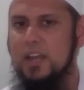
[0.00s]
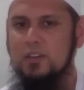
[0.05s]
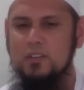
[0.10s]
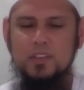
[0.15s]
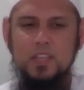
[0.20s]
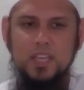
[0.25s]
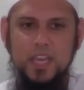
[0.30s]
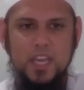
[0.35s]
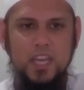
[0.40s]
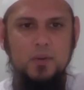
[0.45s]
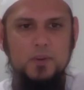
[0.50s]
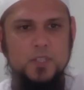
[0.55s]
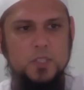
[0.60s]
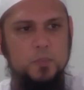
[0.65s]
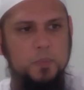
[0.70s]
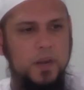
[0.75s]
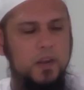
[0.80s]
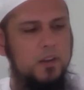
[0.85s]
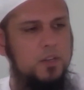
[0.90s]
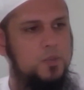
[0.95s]
I don't think
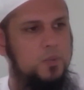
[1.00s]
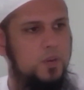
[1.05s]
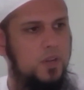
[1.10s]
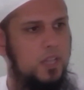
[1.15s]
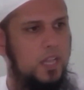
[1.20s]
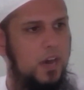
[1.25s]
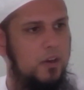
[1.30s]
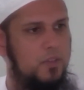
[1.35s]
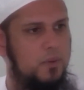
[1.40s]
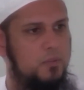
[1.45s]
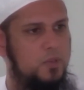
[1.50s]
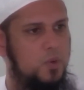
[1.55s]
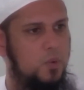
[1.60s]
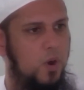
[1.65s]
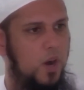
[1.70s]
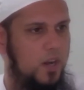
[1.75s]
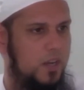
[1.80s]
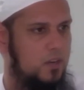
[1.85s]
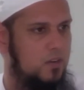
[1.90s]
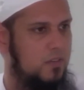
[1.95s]
anyone's parents would allow them to
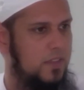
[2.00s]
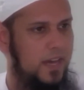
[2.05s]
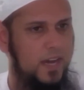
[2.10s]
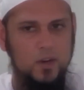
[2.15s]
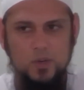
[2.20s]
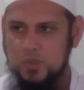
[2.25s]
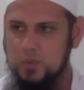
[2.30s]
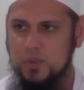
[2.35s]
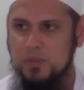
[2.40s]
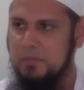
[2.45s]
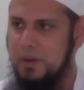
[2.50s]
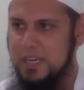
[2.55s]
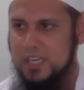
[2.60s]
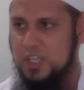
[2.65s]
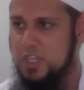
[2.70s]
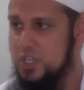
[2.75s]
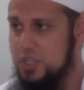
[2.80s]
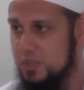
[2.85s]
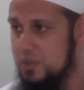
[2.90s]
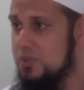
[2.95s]
walk into the house with
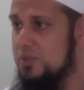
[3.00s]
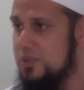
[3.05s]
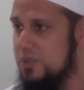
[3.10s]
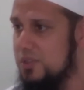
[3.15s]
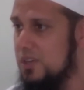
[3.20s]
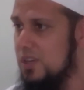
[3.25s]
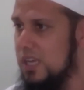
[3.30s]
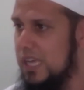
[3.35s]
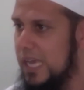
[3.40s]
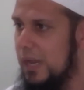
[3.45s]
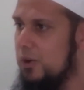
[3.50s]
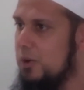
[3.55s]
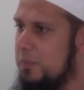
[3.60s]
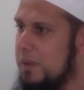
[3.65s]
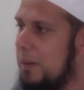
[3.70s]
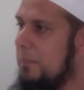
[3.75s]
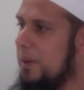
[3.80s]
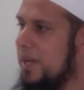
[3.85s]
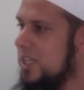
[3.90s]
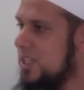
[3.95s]
muddy shoes. It would
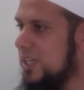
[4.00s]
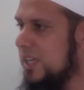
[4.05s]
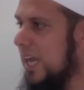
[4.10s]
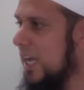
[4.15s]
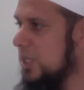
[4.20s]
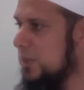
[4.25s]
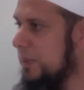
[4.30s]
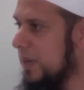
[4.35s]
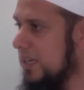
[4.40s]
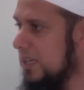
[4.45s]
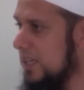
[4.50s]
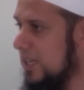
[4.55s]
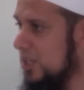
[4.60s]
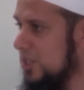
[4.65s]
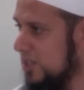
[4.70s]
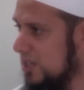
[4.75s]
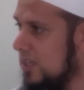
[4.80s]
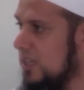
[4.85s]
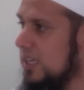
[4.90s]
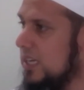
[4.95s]
be a basic
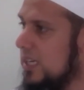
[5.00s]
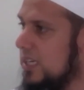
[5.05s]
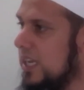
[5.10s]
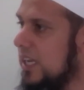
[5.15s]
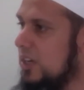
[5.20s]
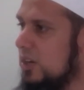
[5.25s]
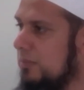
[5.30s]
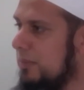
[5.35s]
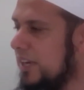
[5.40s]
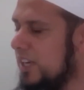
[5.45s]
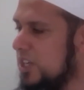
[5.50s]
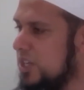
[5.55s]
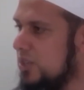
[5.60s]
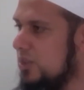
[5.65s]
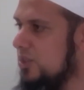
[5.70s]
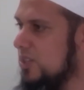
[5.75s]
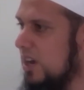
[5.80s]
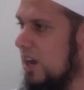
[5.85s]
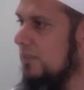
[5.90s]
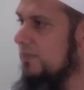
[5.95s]
expectation. Take your muddy
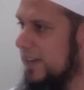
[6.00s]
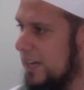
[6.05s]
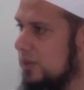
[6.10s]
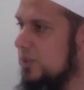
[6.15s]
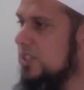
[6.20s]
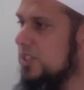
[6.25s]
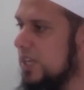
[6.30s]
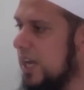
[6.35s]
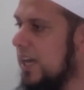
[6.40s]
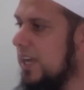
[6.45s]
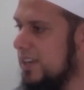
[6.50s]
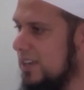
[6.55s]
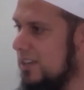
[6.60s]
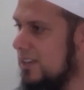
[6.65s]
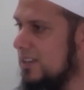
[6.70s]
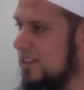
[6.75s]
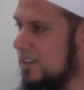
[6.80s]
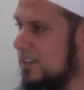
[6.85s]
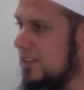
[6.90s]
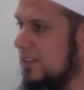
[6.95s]
shoes off outside
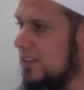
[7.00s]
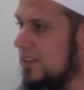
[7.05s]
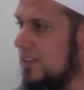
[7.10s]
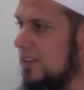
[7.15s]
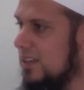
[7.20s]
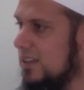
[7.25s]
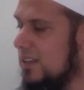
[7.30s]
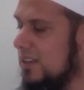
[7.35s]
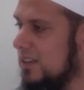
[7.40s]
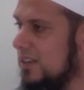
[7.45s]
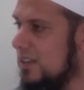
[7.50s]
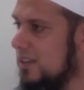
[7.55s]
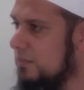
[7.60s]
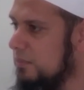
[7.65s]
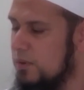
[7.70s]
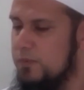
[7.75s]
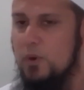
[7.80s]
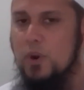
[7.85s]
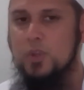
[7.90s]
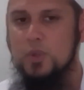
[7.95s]

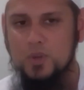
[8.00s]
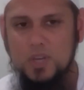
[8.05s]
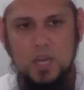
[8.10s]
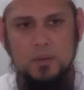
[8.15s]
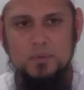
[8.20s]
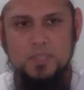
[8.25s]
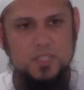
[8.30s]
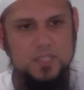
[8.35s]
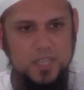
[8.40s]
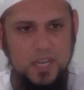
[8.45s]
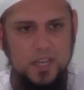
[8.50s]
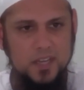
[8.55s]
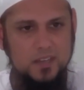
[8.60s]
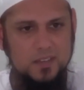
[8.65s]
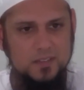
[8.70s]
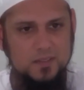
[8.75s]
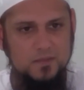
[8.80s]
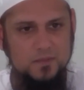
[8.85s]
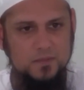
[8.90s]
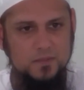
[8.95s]
before you come inside.